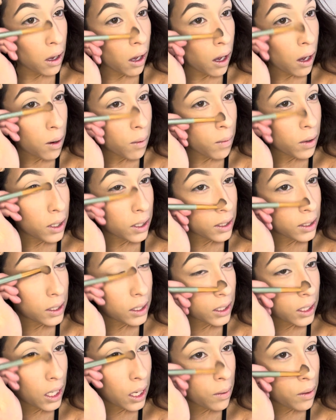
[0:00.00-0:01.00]
I want to
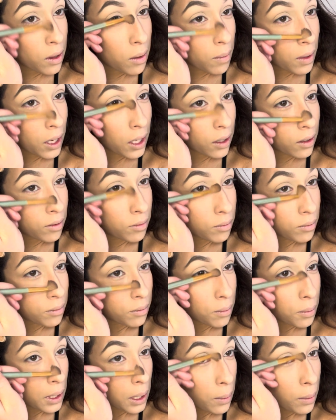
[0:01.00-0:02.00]
stay with my
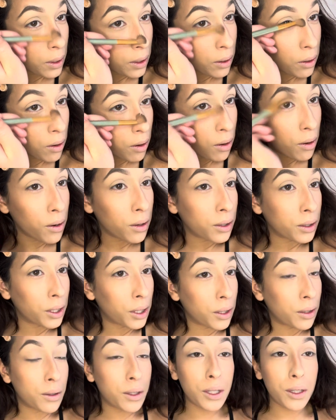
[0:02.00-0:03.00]
baby girl. You
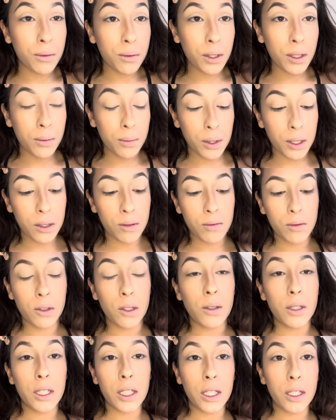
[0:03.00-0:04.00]
know, I don't want to be
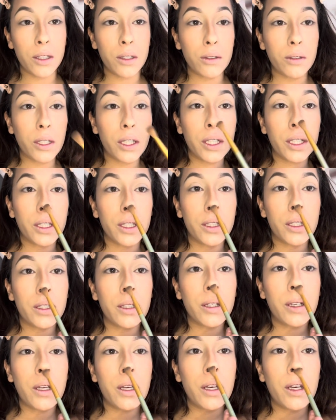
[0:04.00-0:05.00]
going out and
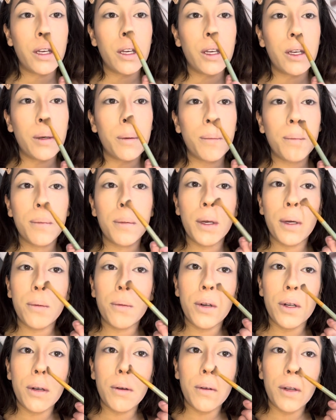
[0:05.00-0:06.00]
be
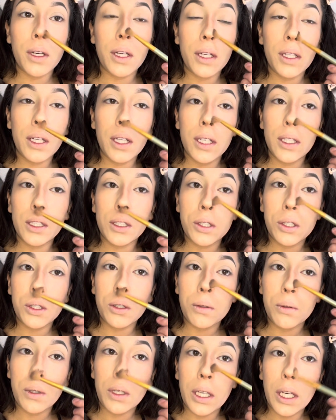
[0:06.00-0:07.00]
wondering, like, is she
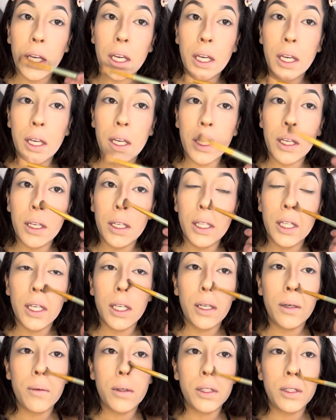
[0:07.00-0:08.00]
okay? Like,
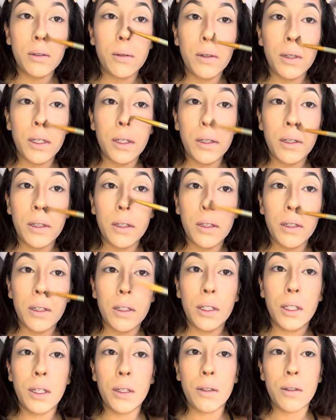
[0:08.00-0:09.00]
what's going
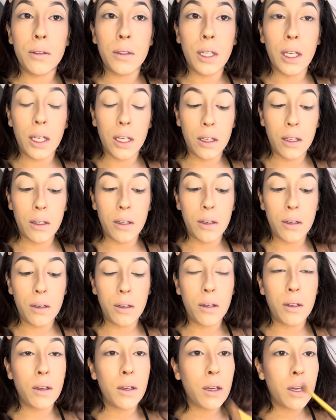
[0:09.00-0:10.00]
on? You know, like,
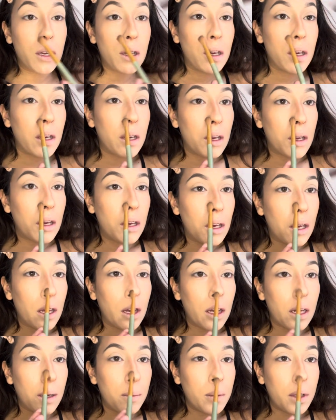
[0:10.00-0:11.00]

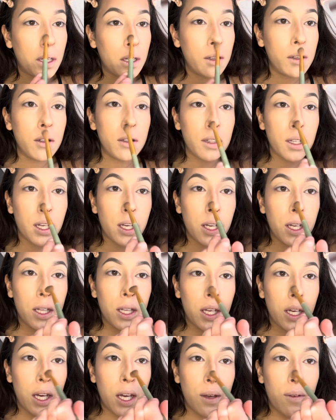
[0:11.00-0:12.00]
and I'm not gonna lie,
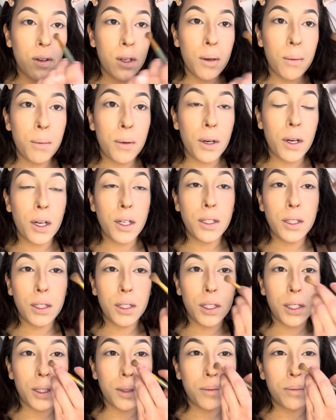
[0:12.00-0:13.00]
like, having a
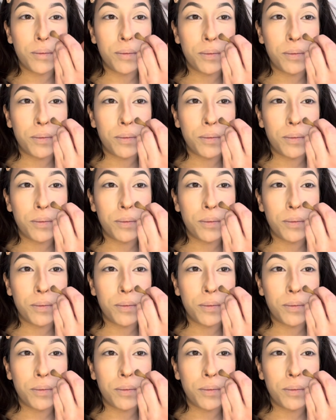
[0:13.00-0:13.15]
partner